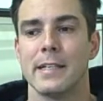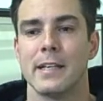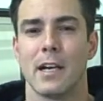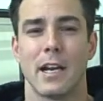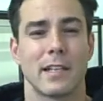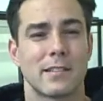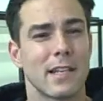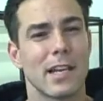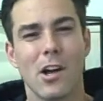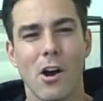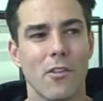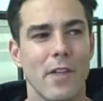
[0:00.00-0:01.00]
And I
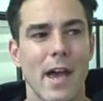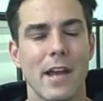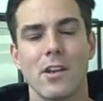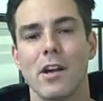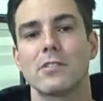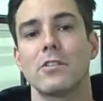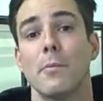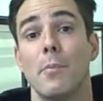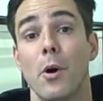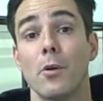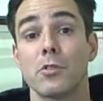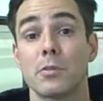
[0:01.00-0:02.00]
say all that not to
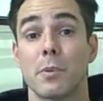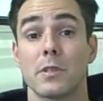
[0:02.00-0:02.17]
boast,